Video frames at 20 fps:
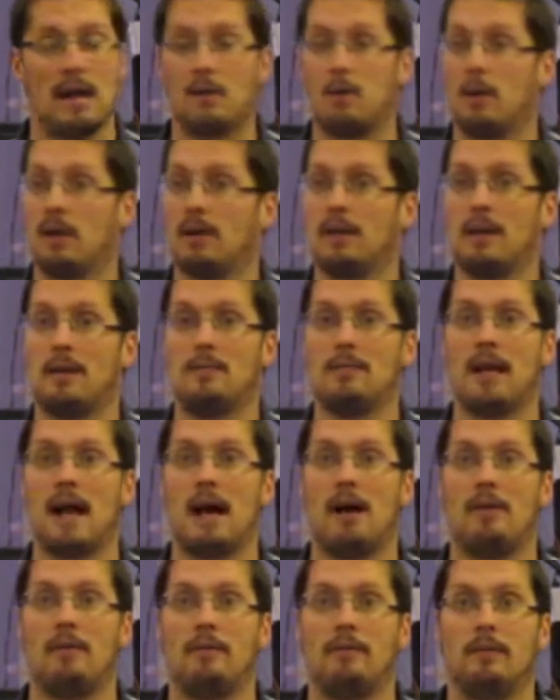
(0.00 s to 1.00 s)
I didn't want to let him
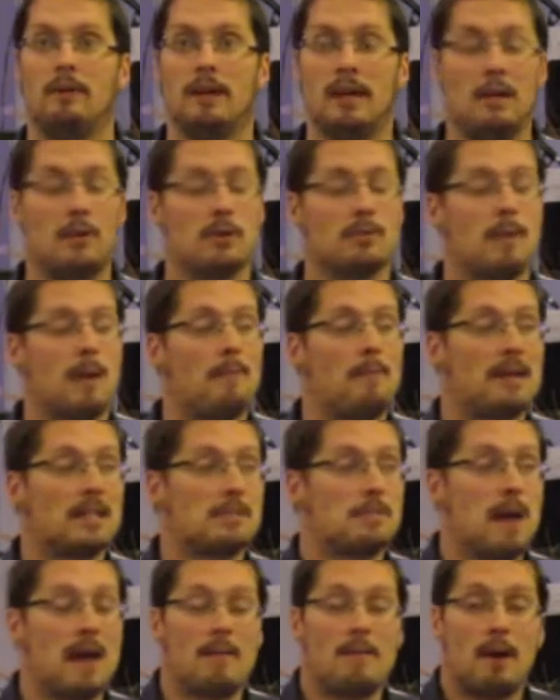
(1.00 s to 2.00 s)
down. He was my
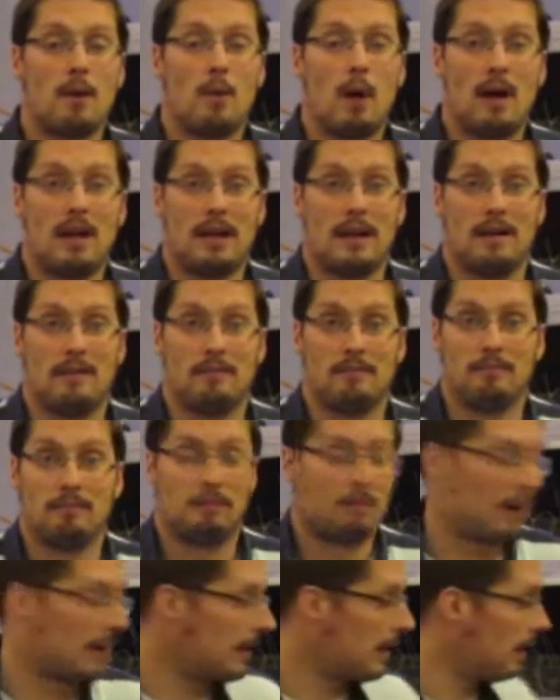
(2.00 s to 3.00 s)
best man at my wedding,
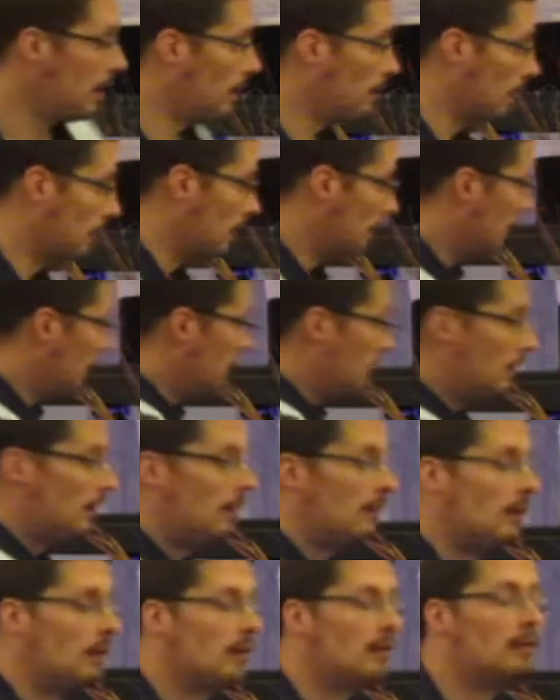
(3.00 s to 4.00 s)
right here.
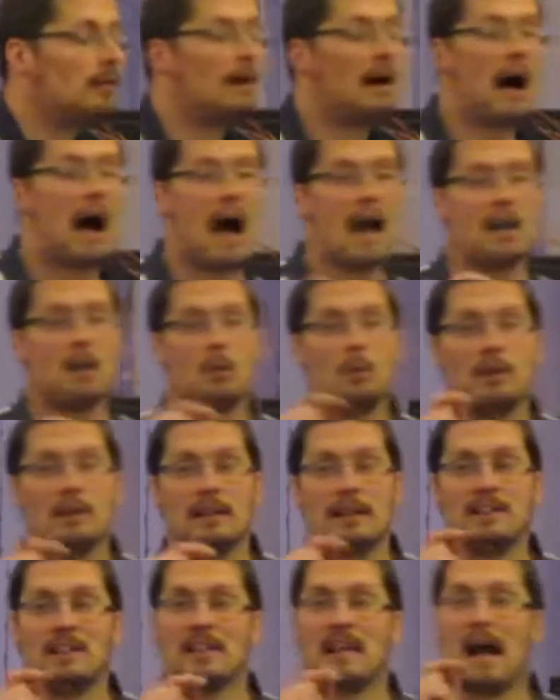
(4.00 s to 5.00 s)
I didn't
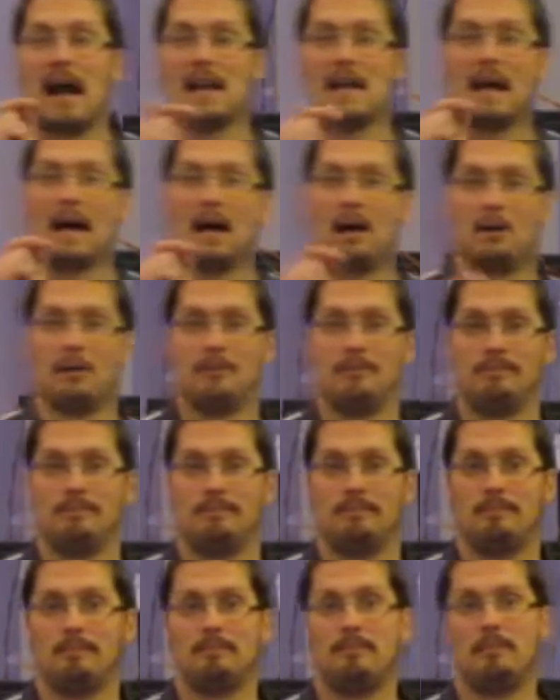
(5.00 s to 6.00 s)
want to let the guy down.
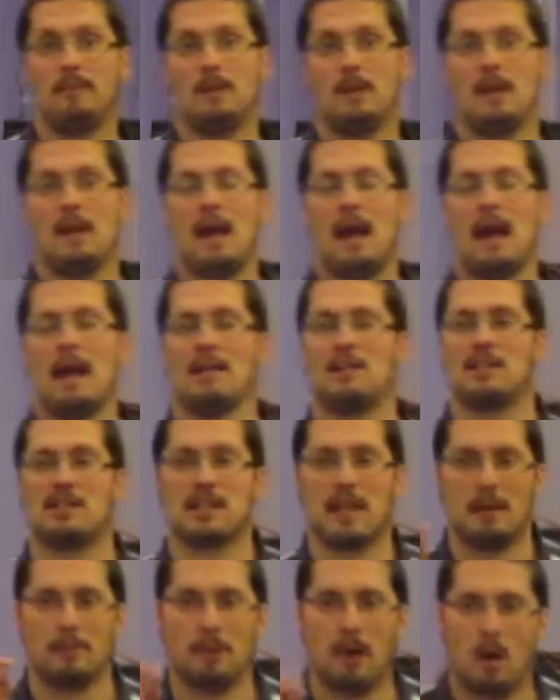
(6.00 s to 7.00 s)
And I
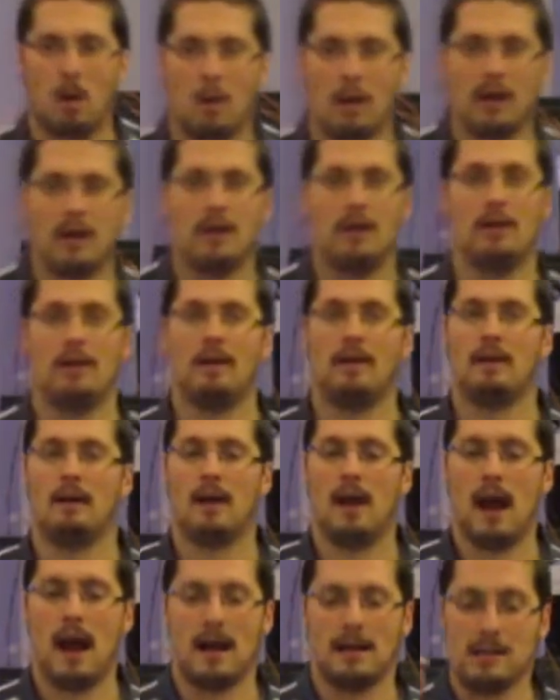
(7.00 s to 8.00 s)
just kept going,
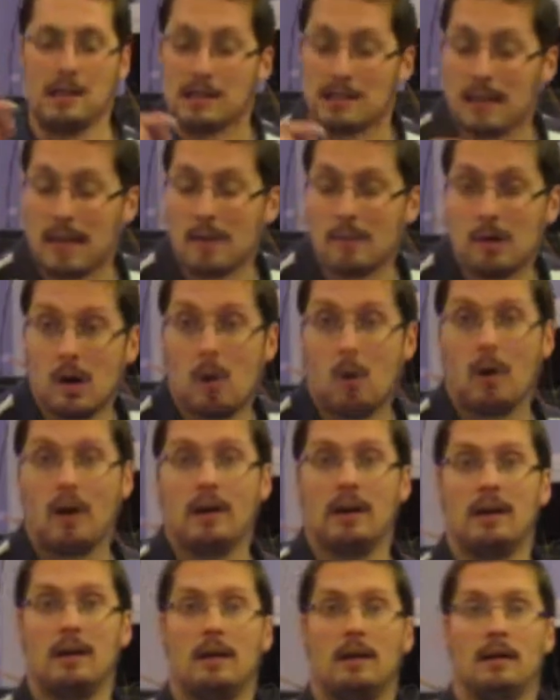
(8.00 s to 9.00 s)
and I just kept
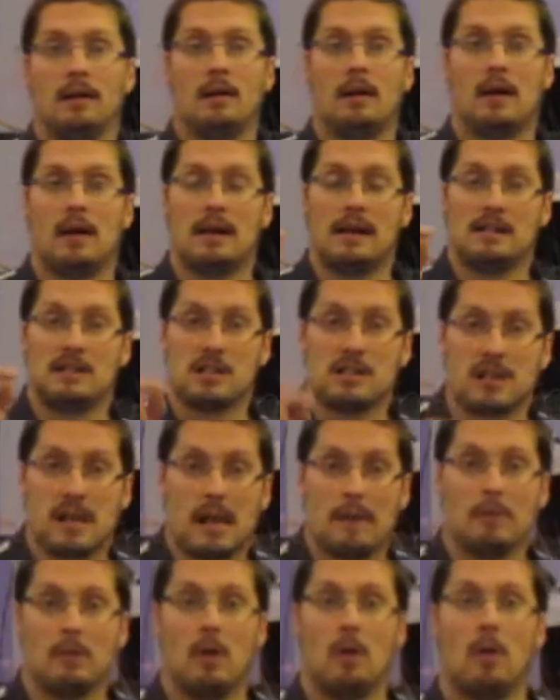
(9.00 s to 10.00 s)
going, and I
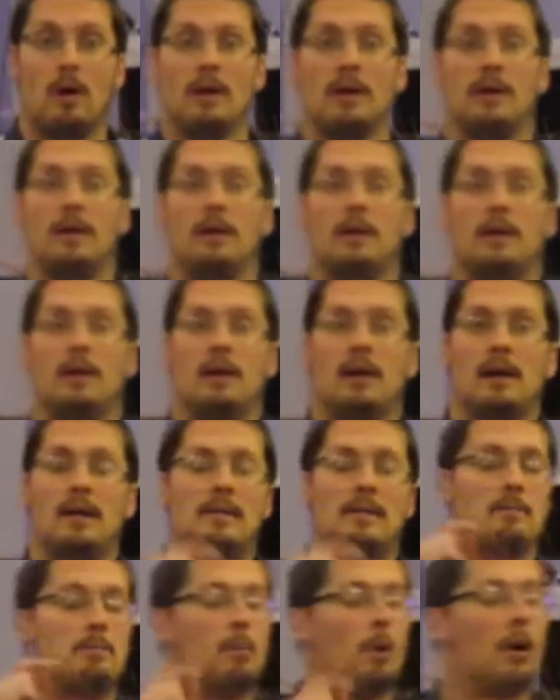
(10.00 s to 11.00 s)
just kept going,
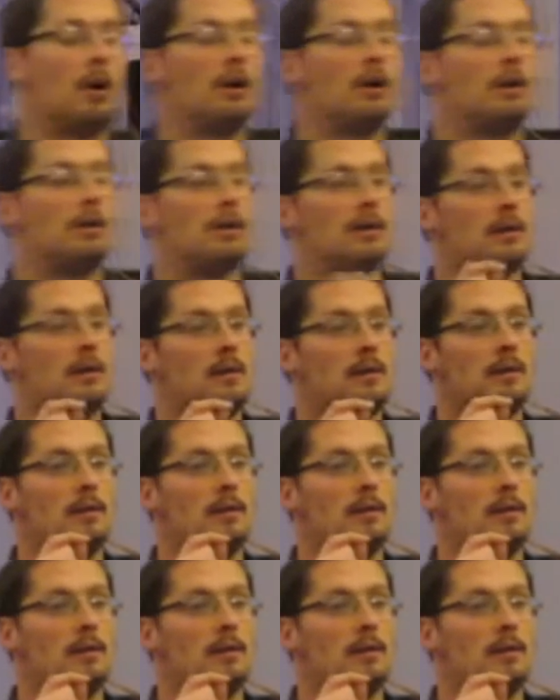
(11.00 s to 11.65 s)
and it burned